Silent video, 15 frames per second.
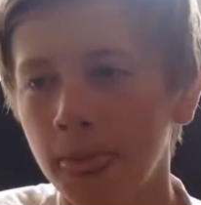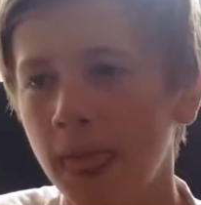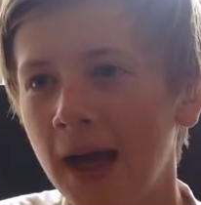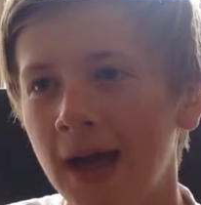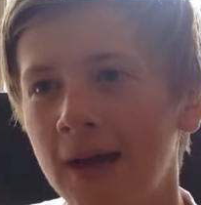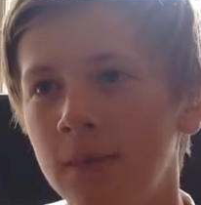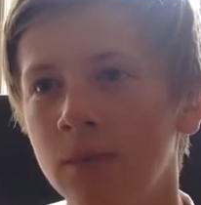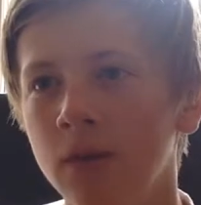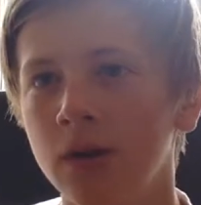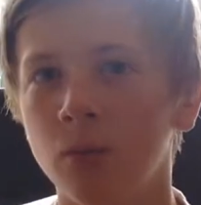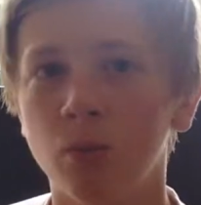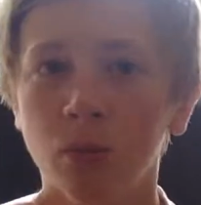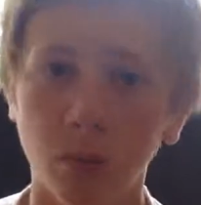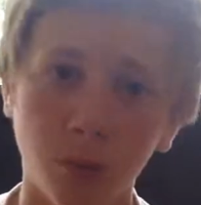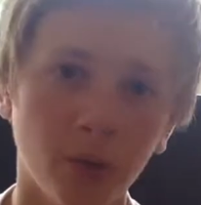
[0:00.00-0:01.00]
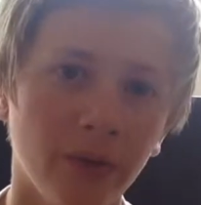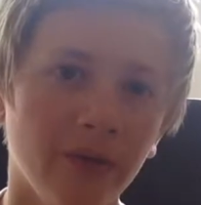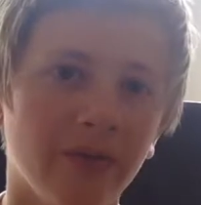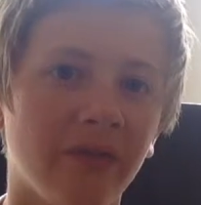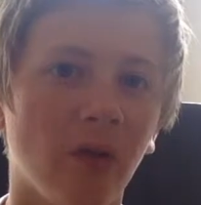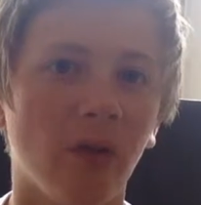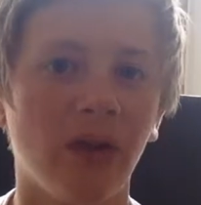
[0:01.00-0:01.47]
we won
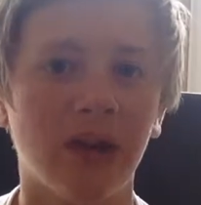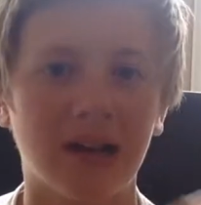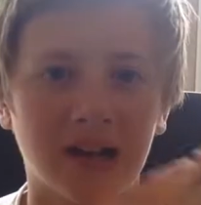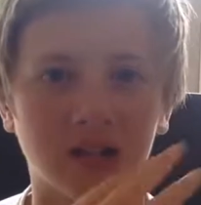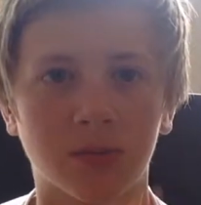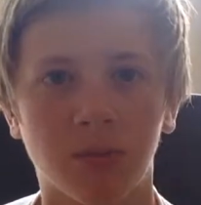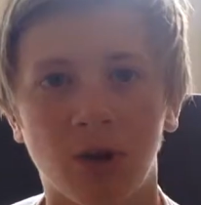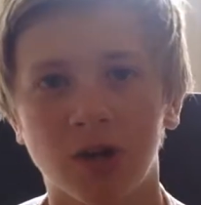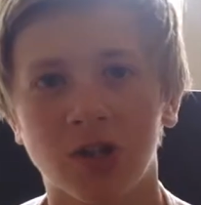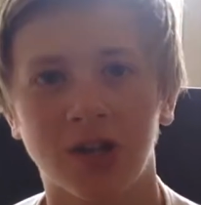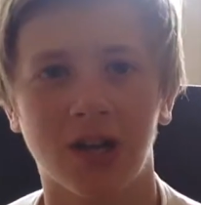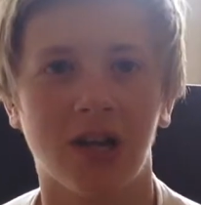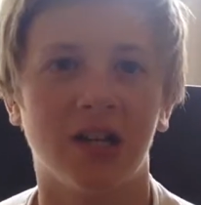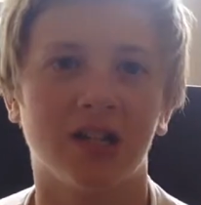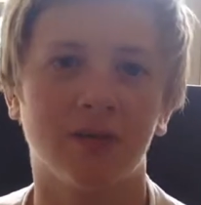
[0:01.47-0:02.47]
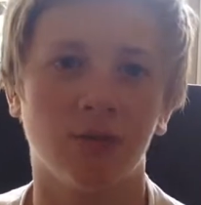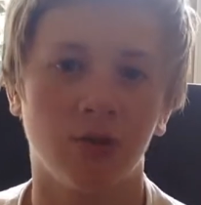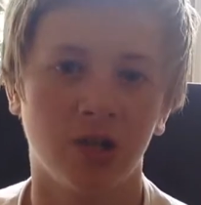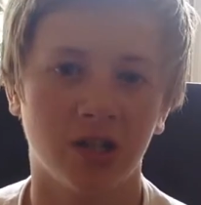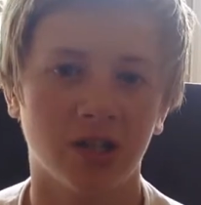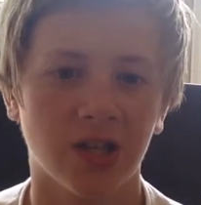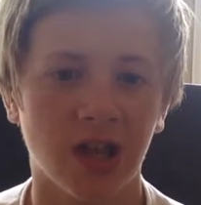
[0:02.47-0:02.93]
4-0 against Barnsley, as I've
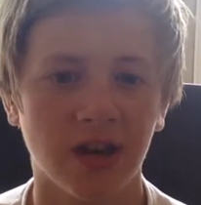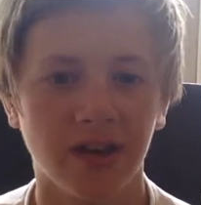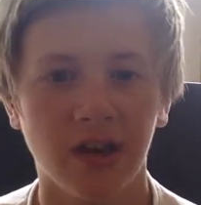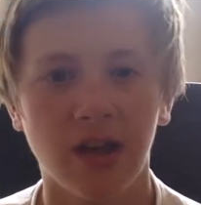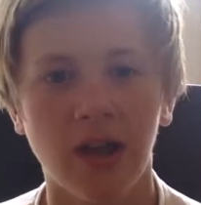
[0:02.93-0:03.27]
already said.